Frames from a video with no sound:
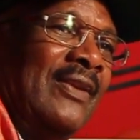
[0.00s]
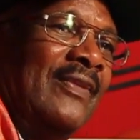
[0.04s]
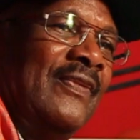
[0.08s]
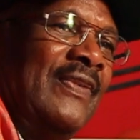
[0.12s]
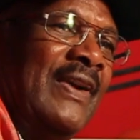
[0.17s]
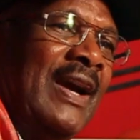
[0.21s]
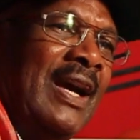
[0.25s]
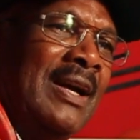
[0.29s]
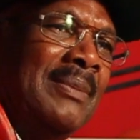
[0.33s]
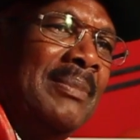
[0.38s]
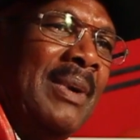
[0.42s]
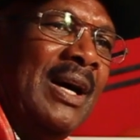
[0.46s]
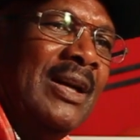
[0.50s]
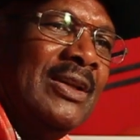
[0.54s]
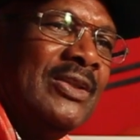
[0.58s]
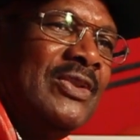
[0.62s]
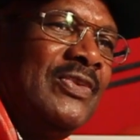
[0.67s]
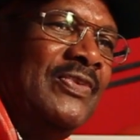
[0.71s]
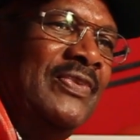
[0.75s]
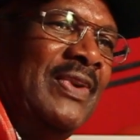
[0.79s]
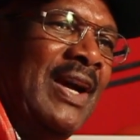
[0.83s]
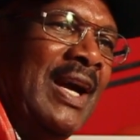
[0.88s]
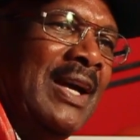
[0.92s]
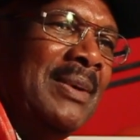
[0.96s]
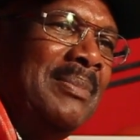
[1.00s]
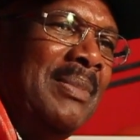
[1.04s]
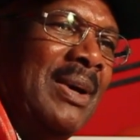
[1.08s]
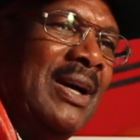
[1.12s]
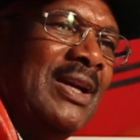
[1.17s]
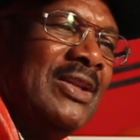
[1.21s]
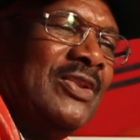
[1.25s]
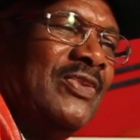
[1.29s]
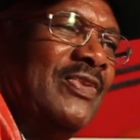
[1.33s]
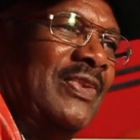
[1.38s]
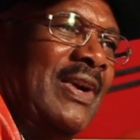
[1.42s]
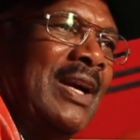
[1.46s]
Very
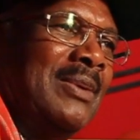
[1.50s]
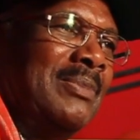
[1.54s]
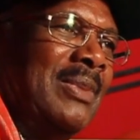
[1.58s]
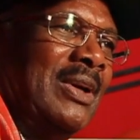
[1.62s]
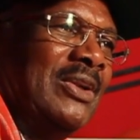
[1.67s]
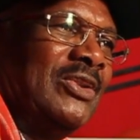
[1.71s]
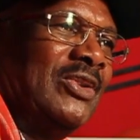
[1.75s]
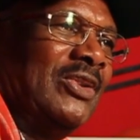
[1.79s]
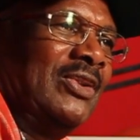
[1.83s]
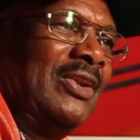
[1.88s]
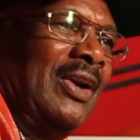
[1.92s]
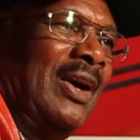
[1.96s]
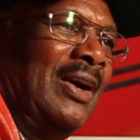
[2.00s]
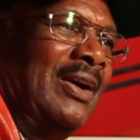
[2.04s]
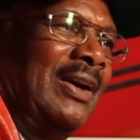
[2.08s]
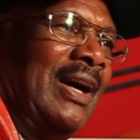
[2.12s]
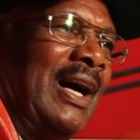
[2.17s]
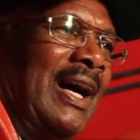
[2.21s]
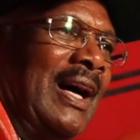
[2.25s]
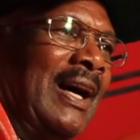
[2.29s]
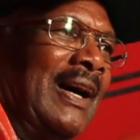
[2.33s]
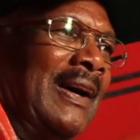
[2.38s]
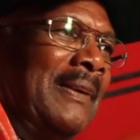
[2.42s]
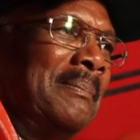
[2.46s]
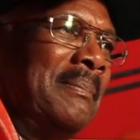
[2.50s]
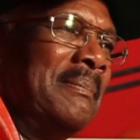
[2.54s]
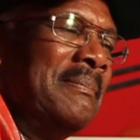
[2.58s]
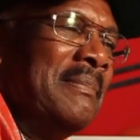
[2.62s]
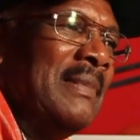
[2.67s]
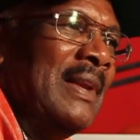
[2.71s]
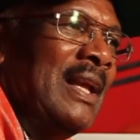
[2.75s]
much so.